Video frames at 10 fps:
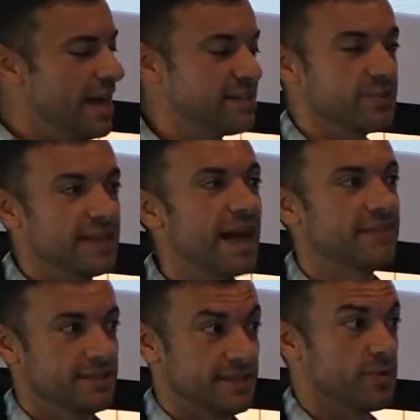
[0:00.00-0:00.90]
It's really
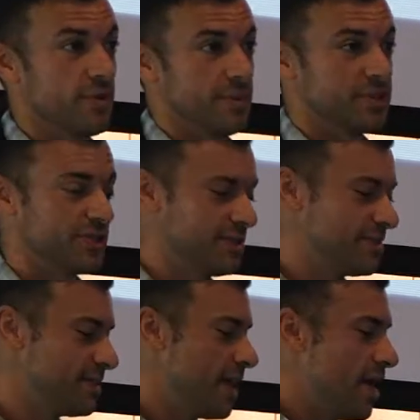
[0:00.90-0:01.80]
having zero
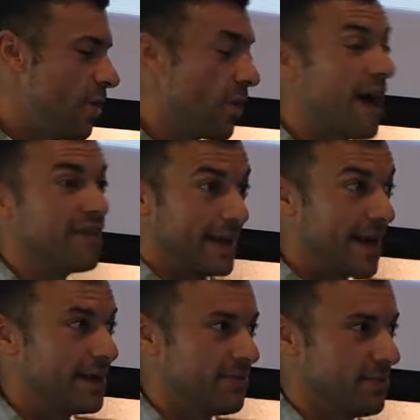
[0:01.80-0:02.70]
emissions, or having
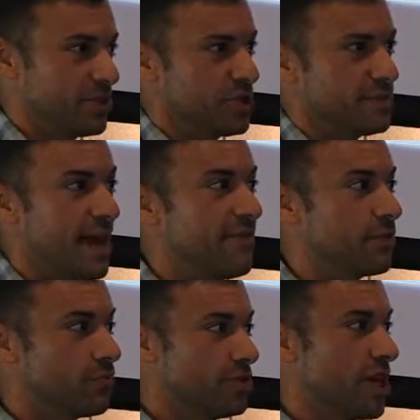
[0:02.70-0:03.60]
negative emissions,
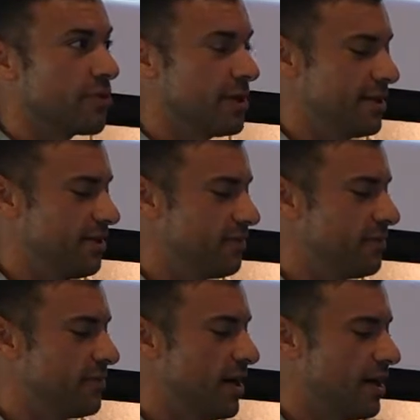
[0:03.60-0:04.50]
having regenerative